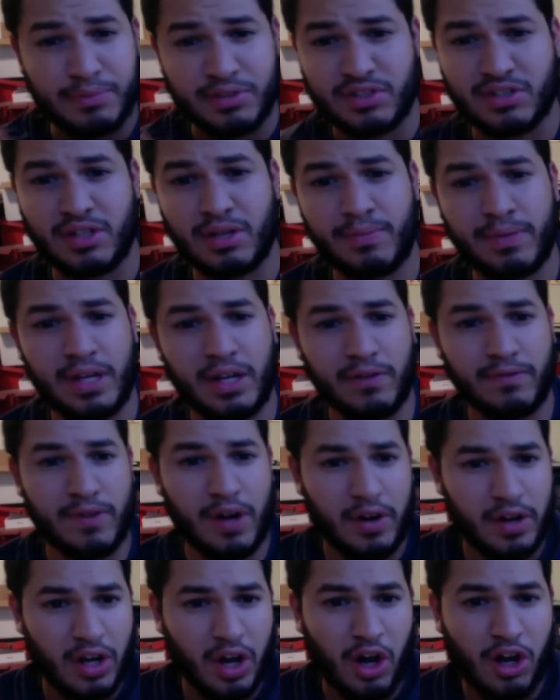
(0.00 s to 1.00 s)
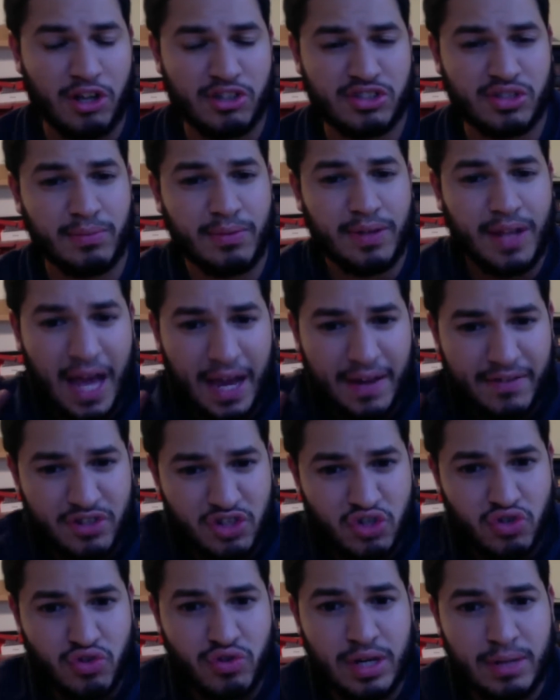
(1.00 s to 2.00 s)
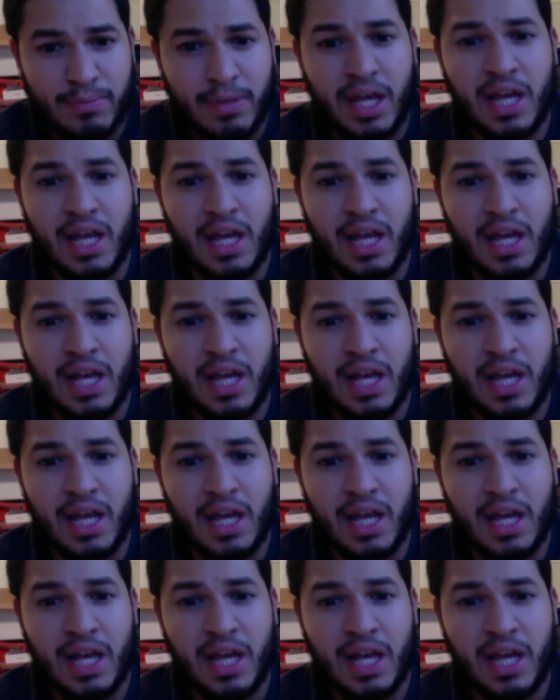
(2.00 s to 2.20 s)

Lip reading: It's going to be a very awesome live stream.